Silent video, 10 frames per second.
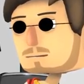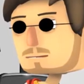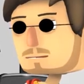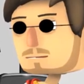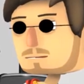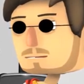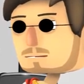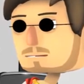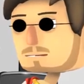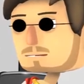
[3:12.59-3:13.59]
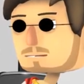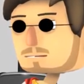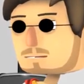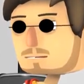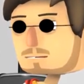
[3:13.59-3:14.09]

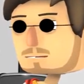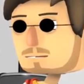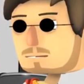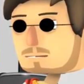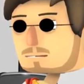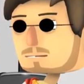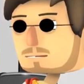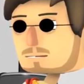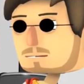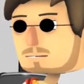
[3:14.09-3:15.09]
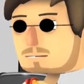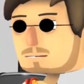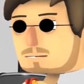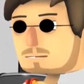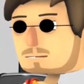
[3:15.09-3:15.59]

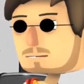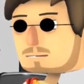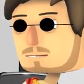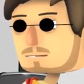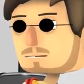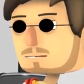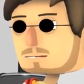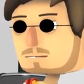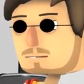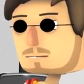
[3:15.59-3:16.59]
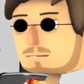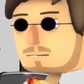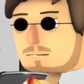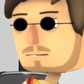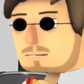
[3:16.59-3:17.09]

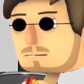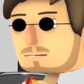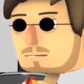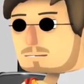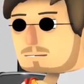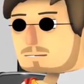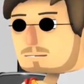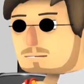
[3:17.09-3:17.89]
No one is speaking in this clip.